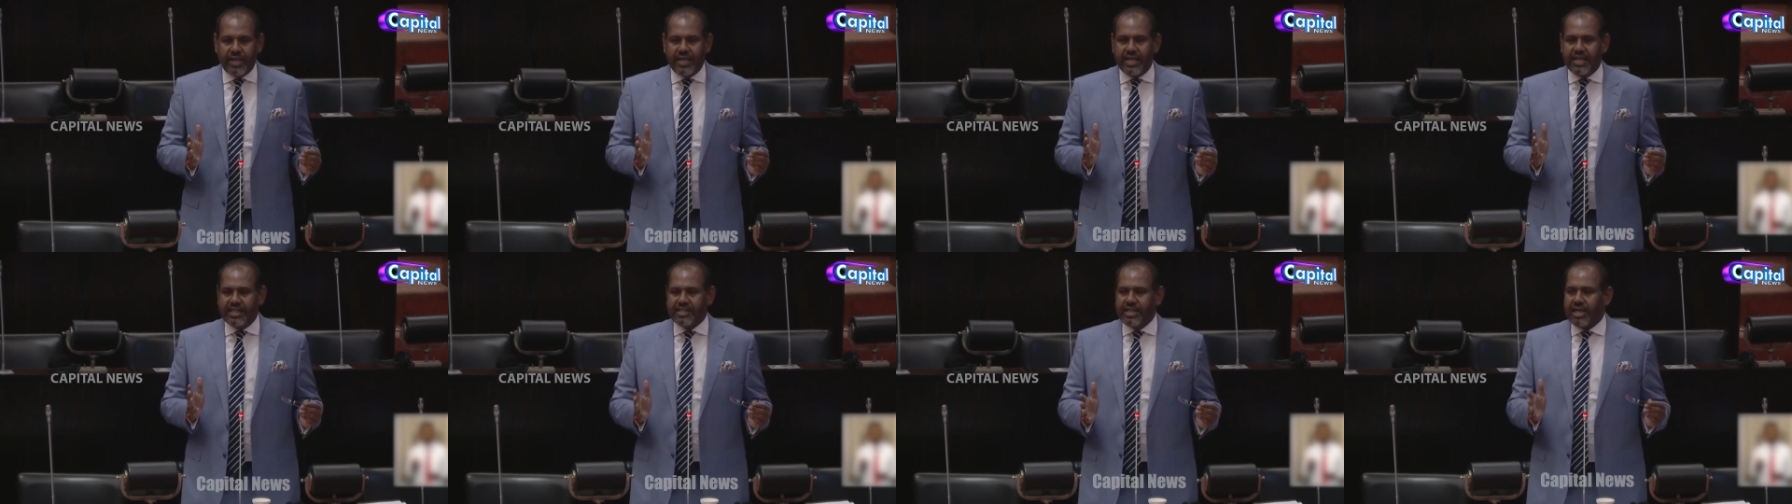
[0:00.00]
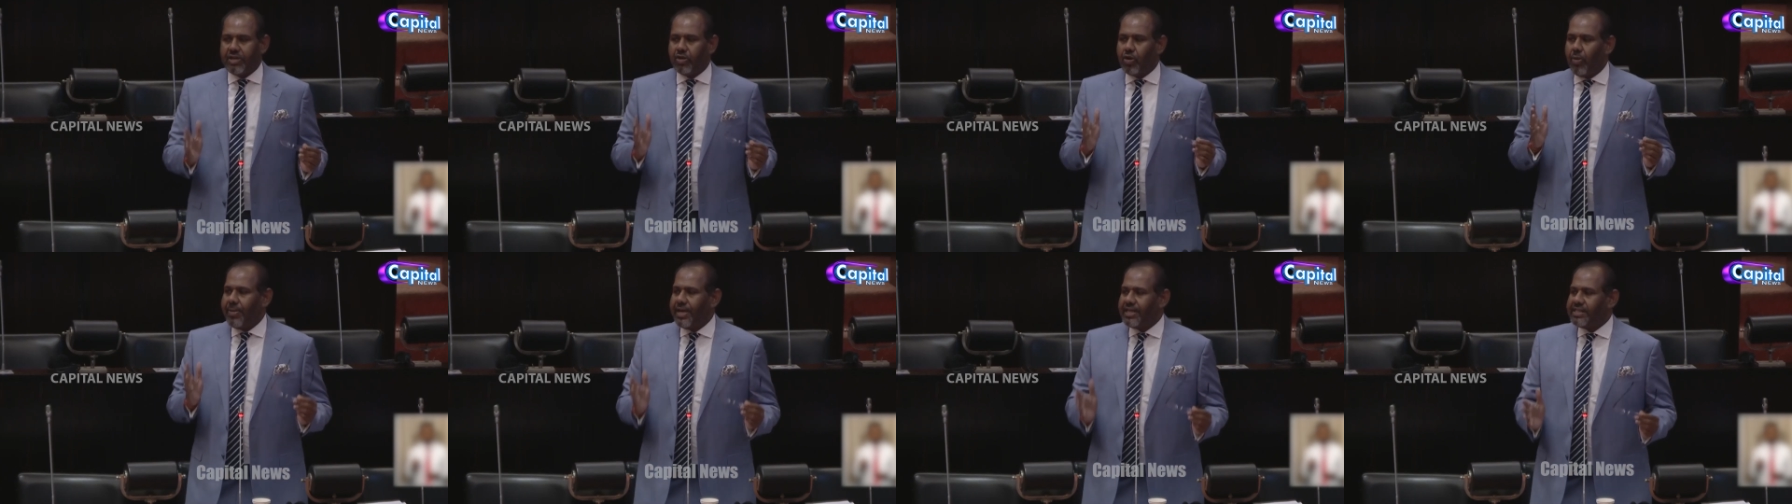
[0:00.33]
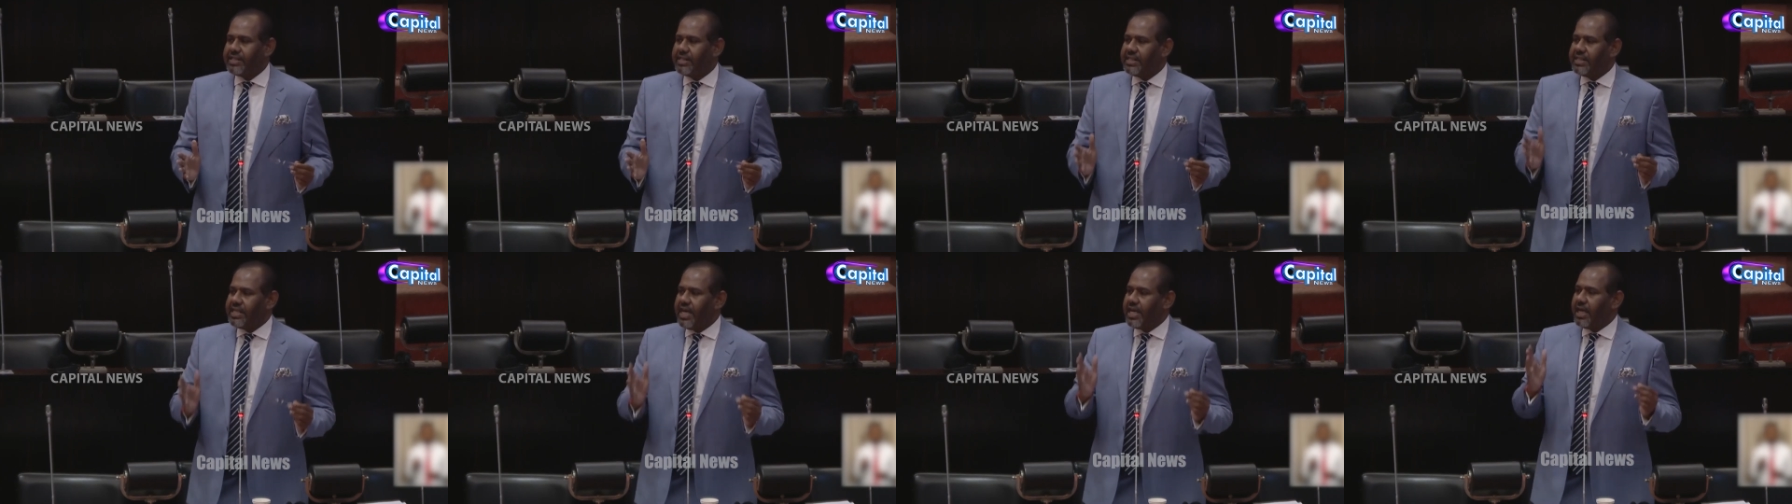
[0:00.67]
is a
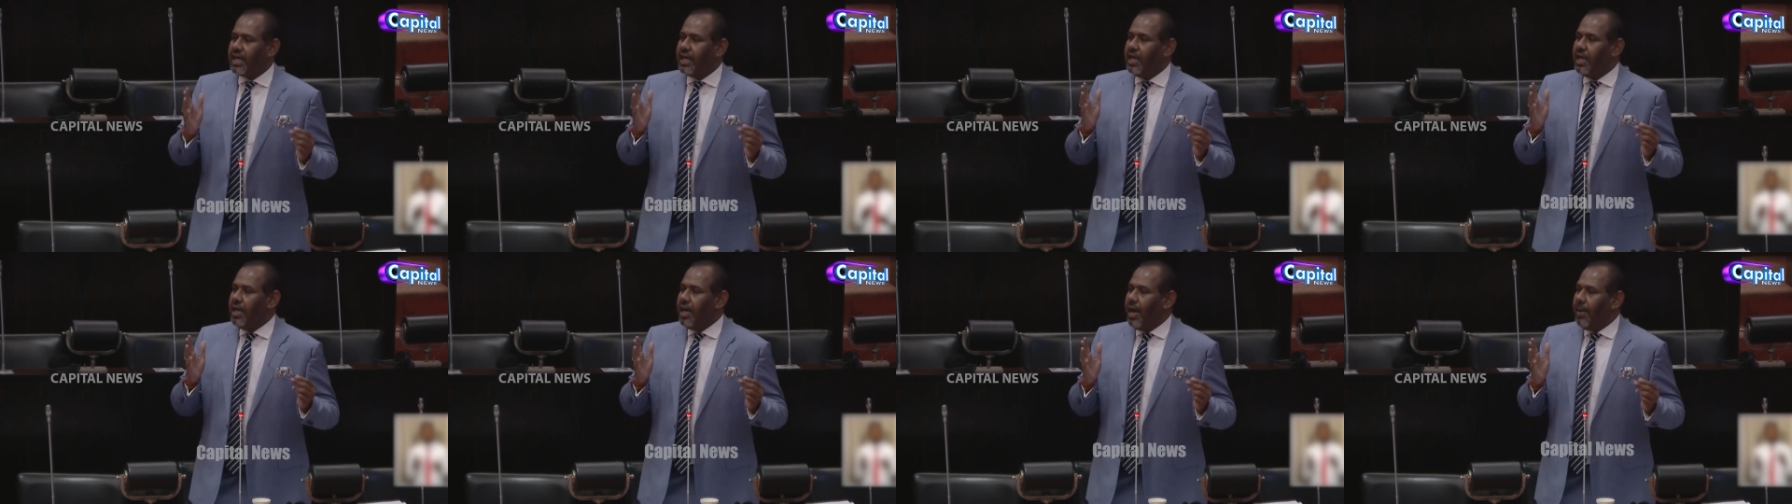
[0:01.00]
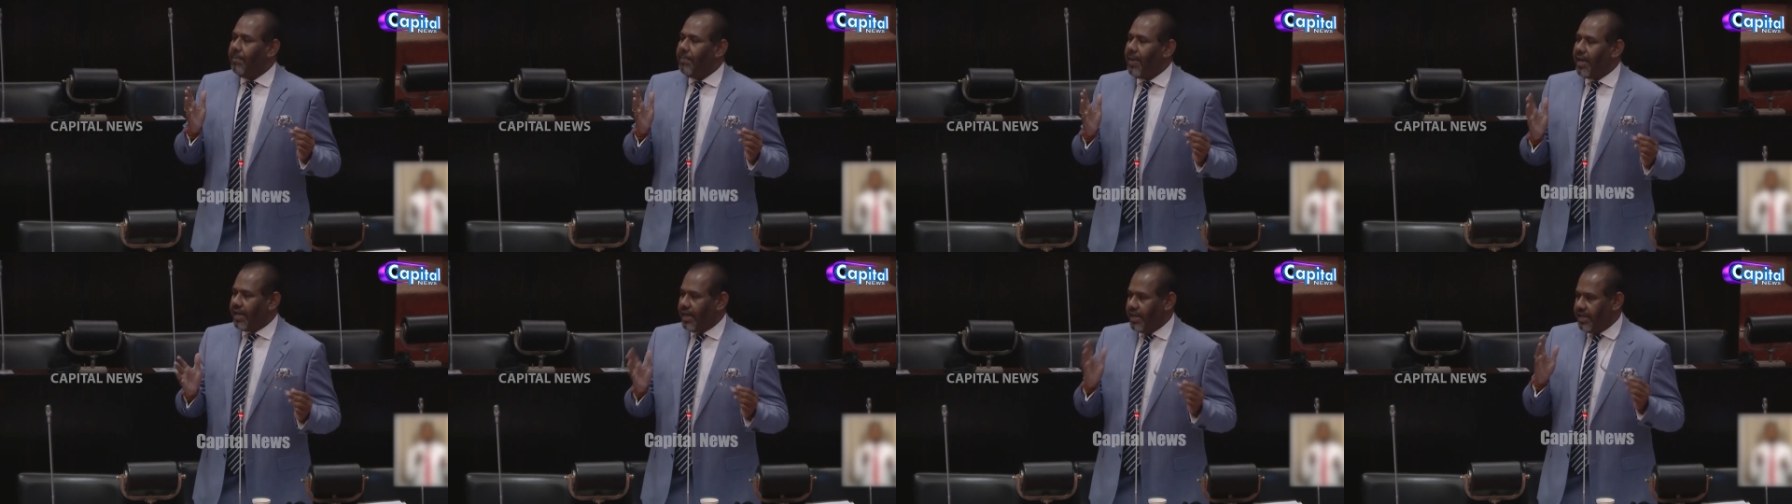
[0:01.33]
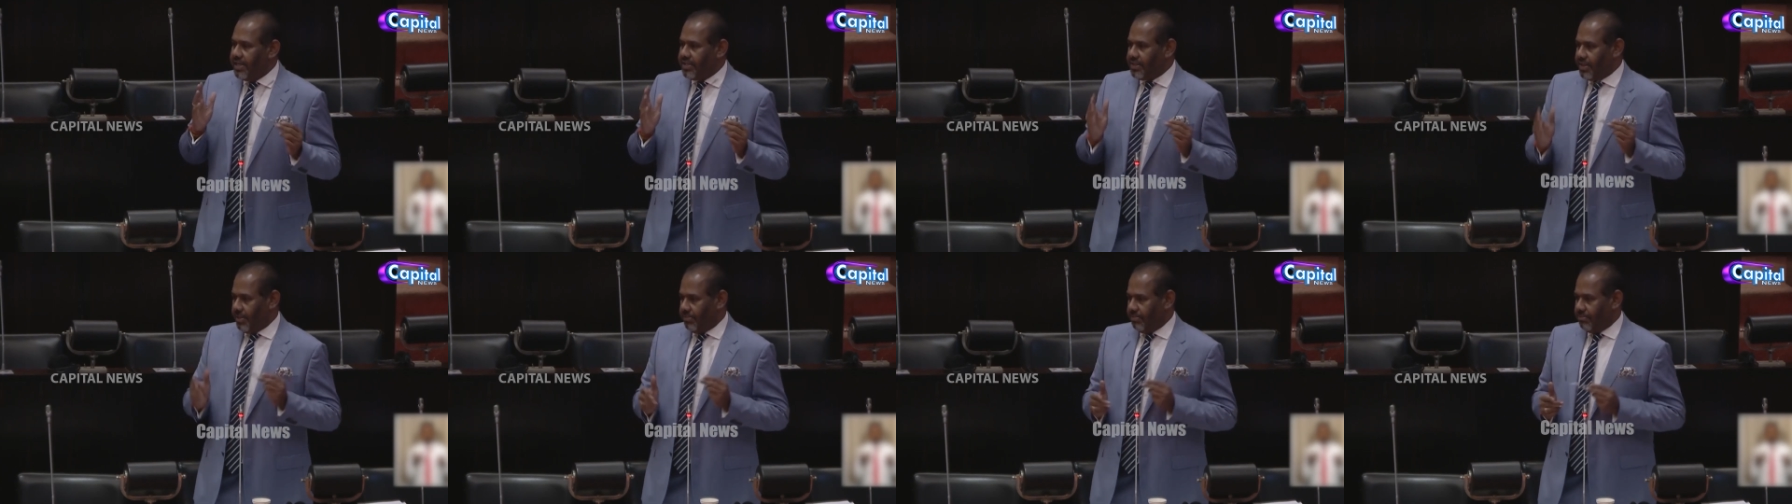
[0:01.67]
domestic
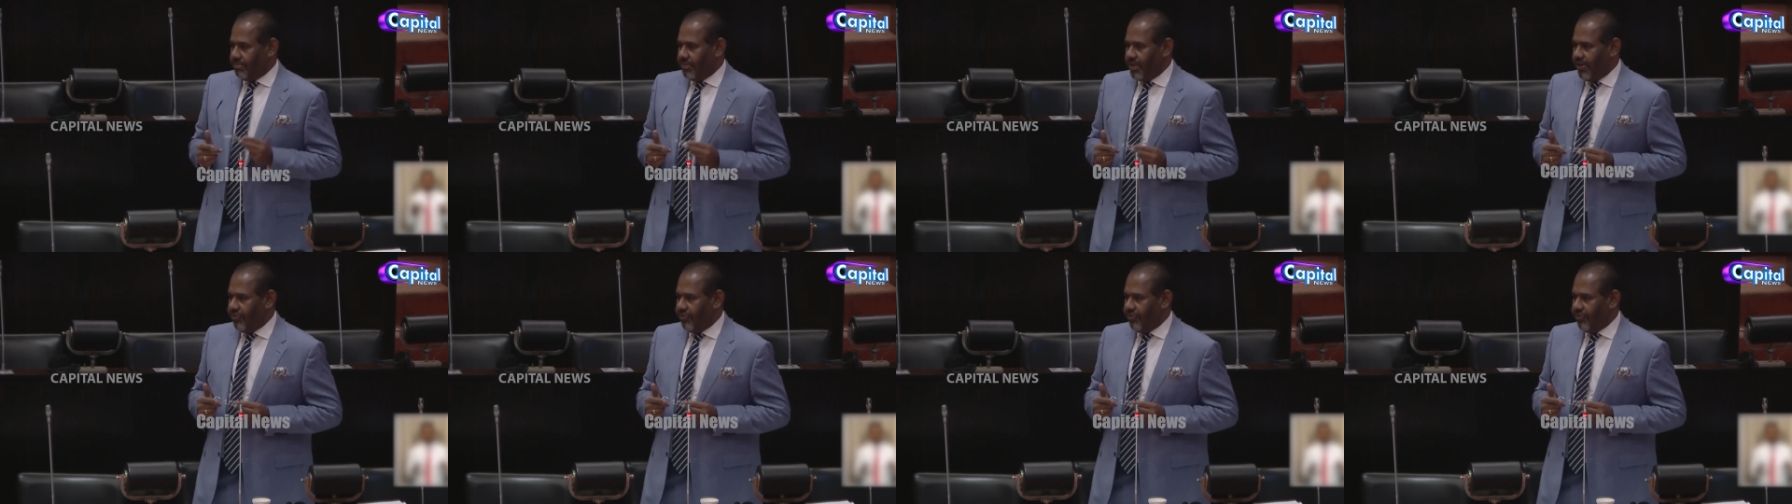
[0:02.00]
mechanism.